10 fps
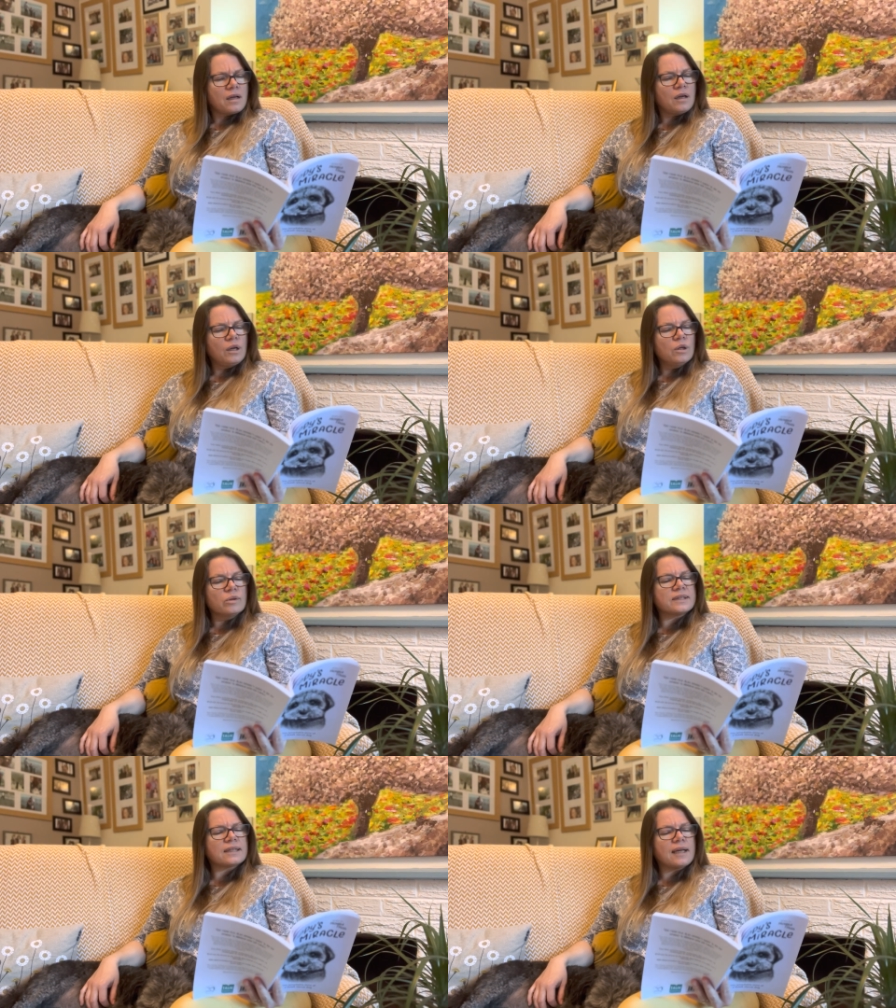
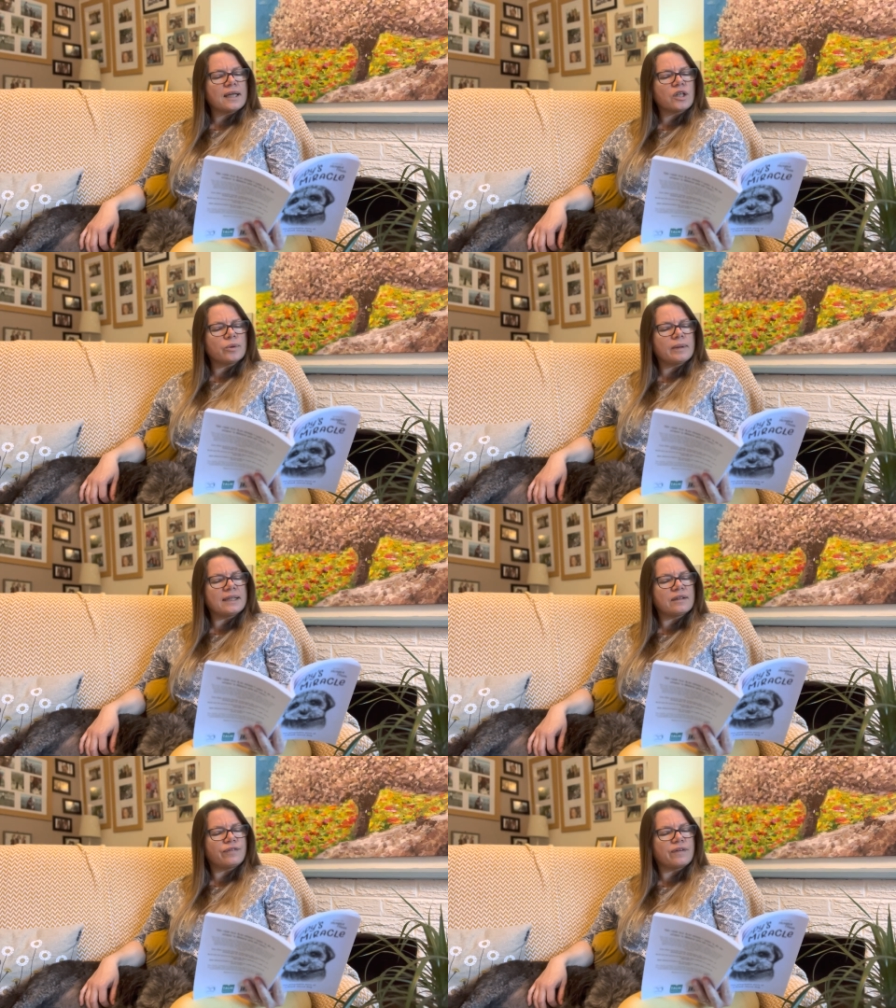Looks like you made
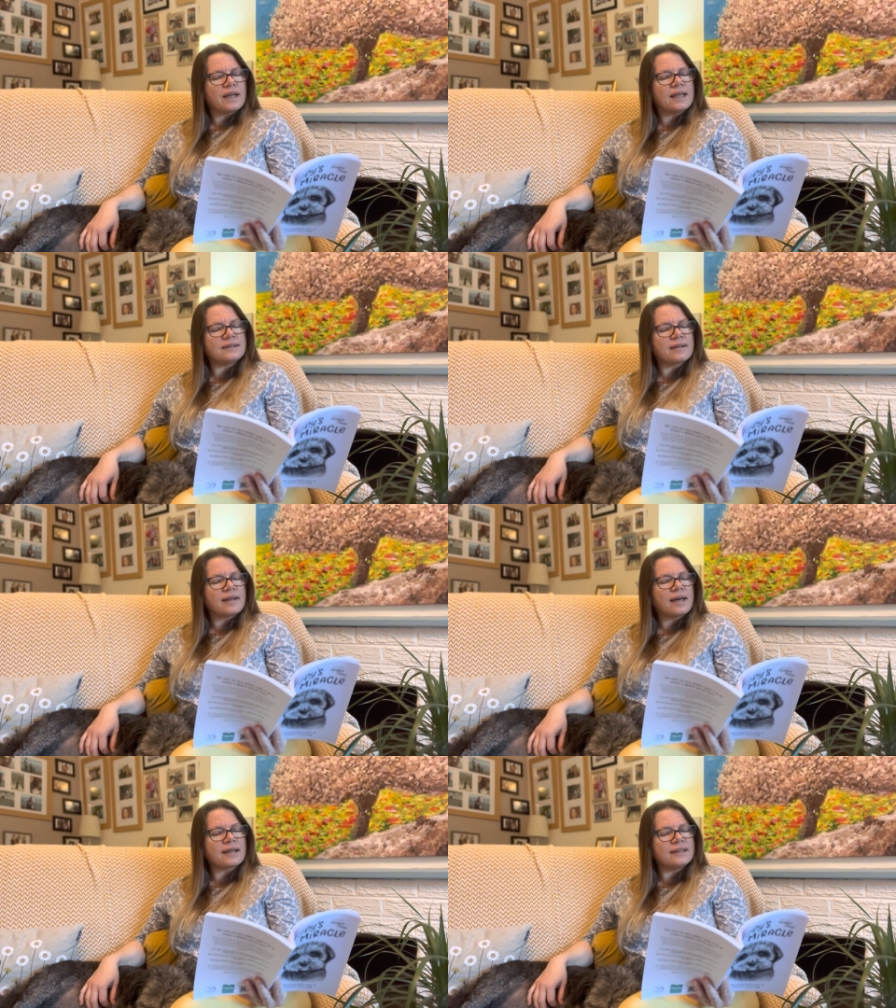a friend
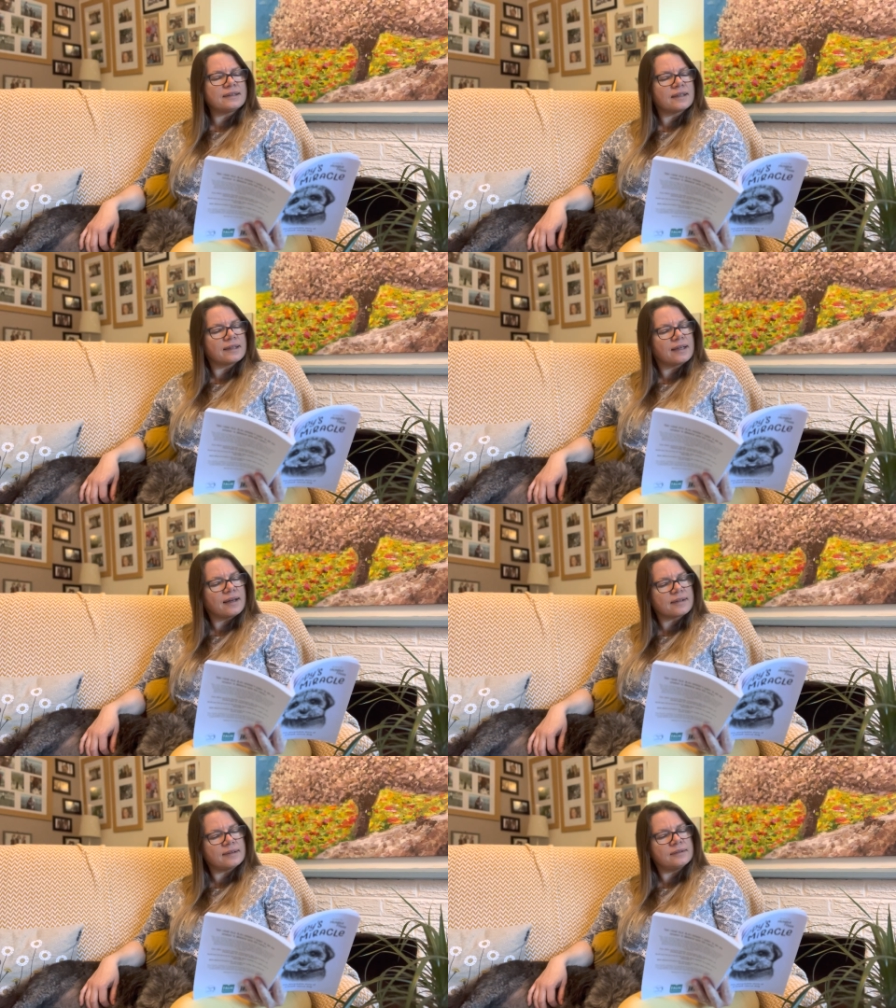there, little
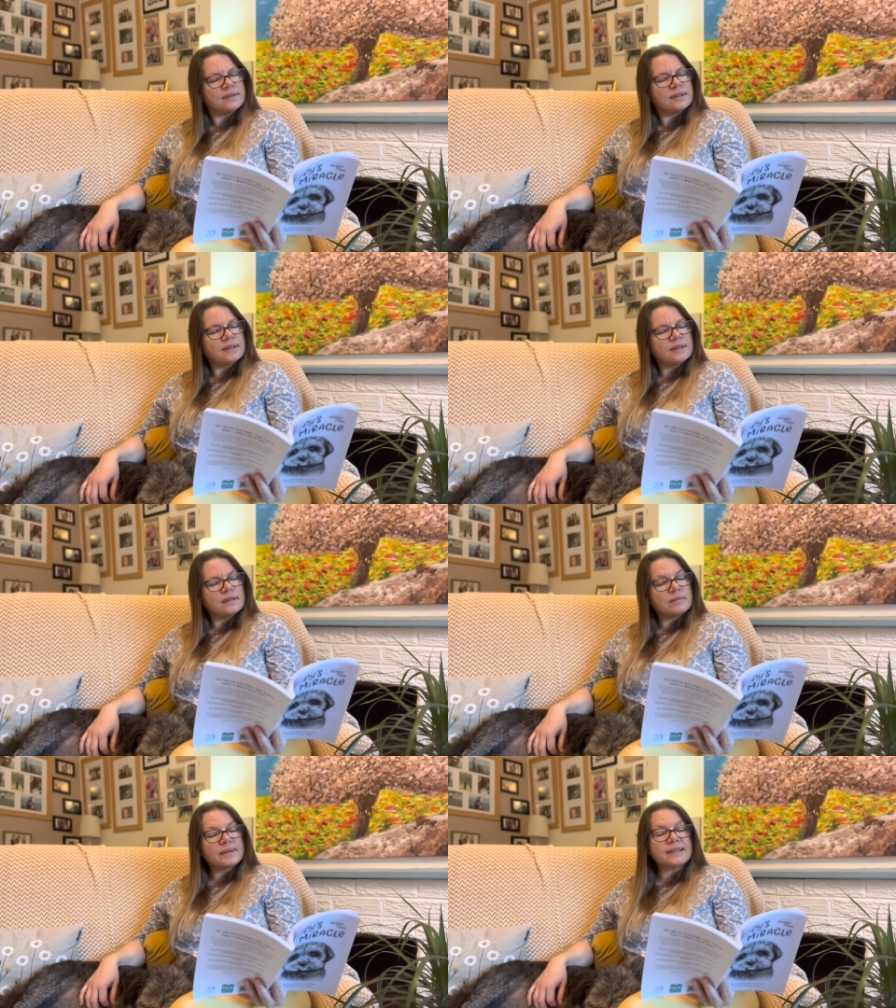girl,
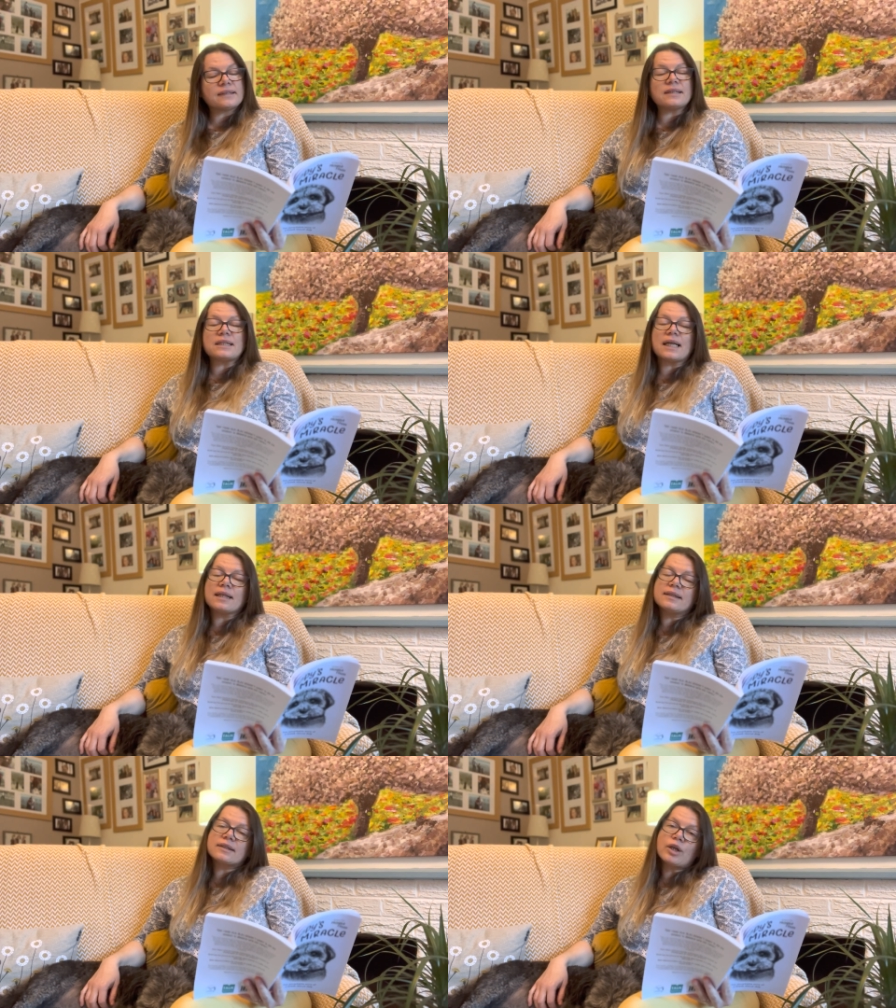Mr.
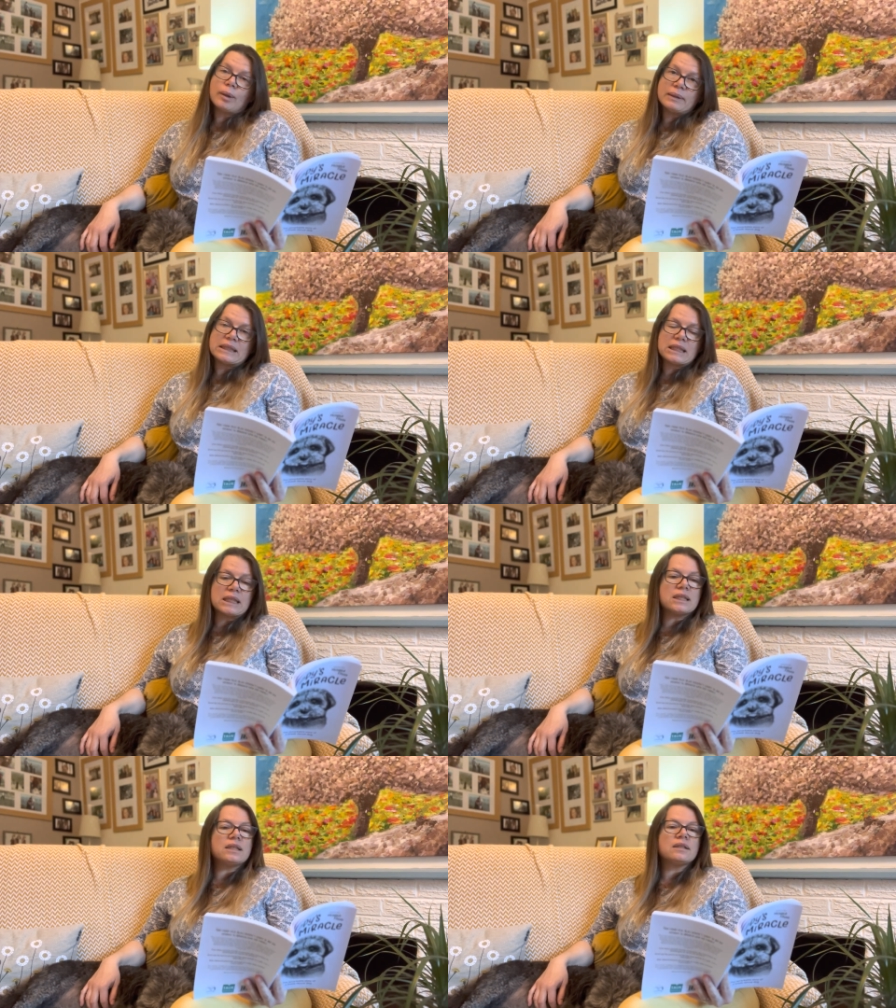Taggis
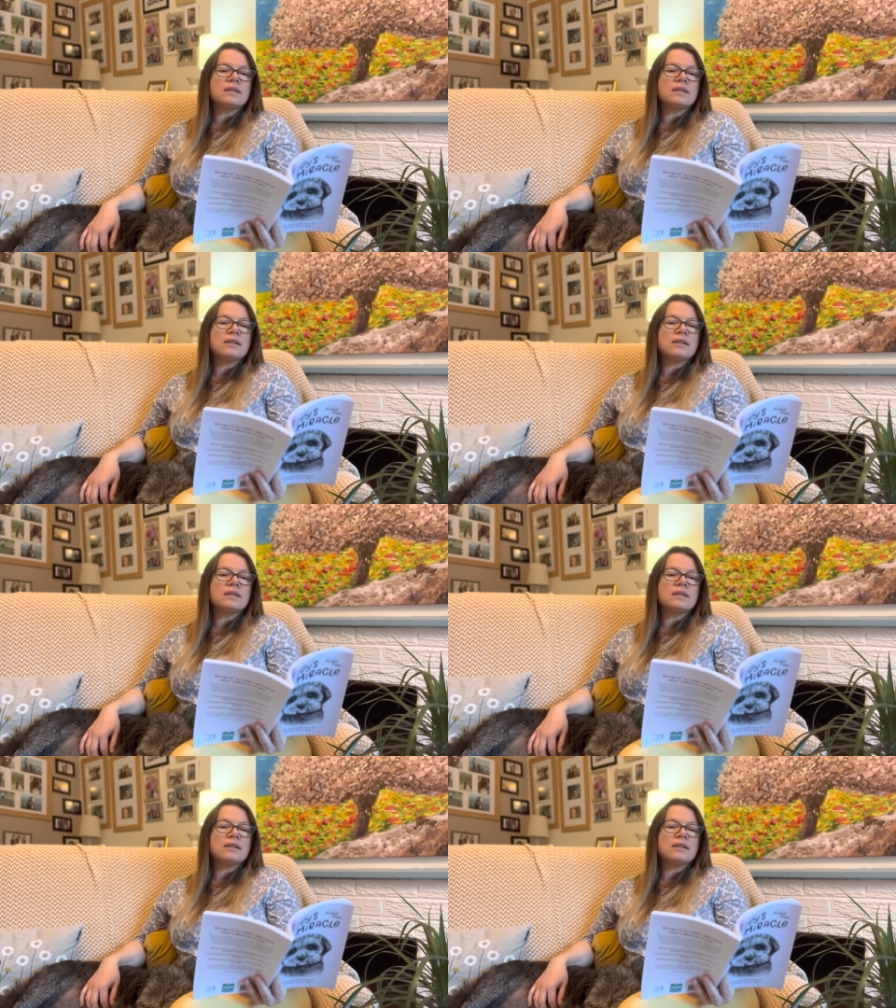commented.